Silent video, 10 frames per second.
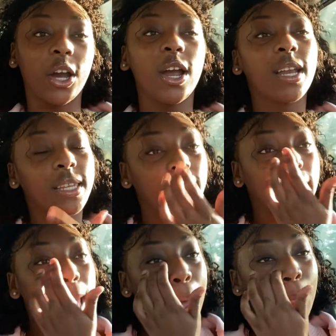
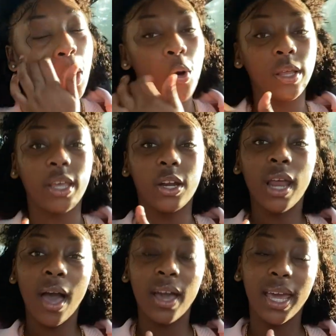Currently, I'm going there
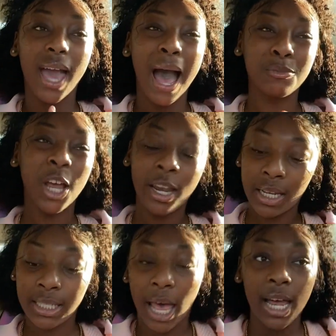now and I'm trying
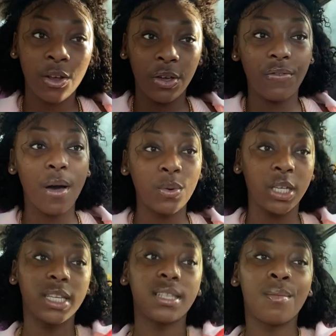to decide on if I'm going to
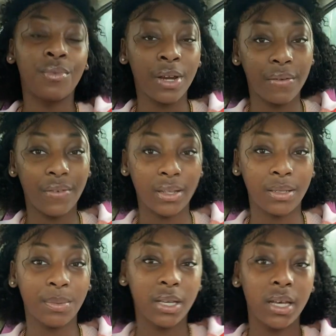get some
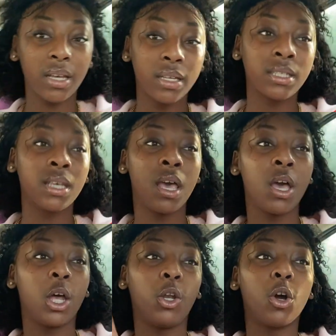breakfast, because
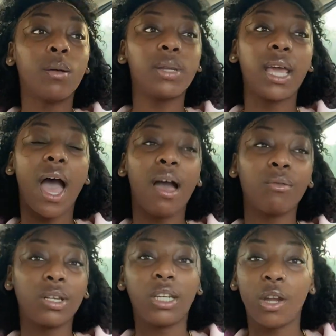normally I
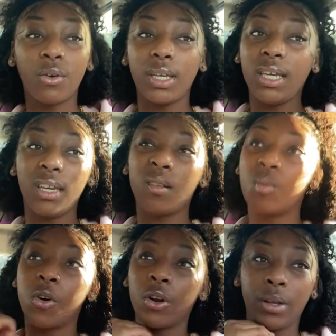really don't eat in the
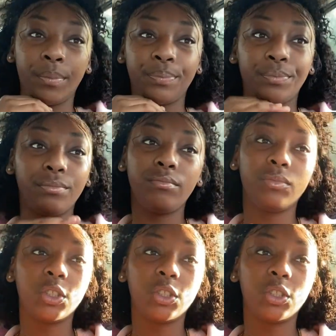morning,